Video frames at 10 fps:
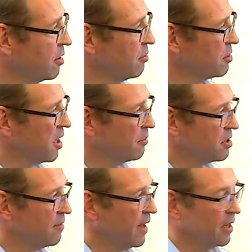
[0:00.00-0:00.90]
And what's happened
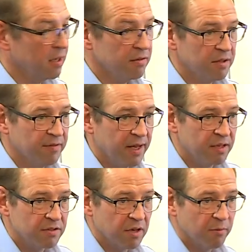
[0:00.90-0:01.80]
to the value? The
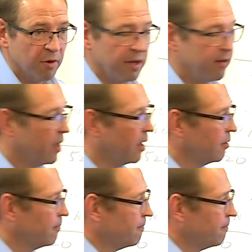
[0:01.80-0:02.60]
value's come right down.